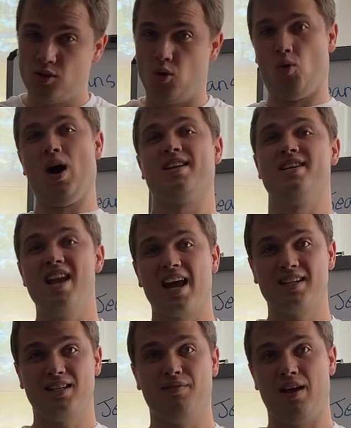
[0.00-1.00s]
or had a
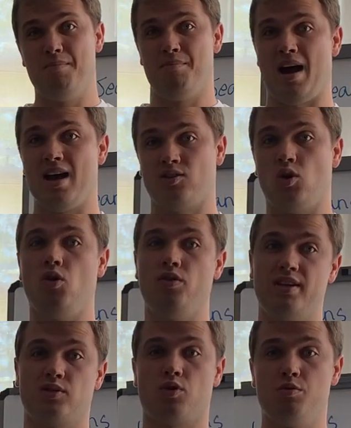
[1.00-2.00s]
negative impact on
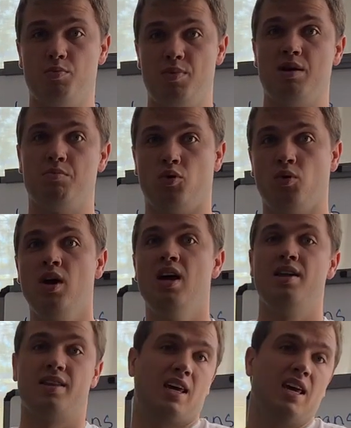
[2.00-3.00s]
this group of people.
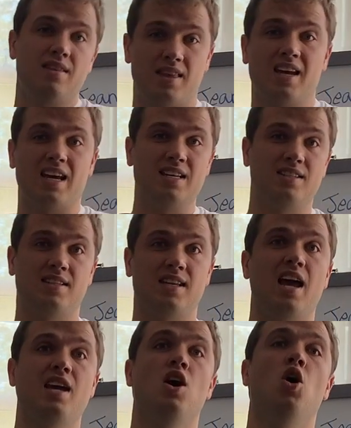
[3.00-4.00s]
The key thing is to say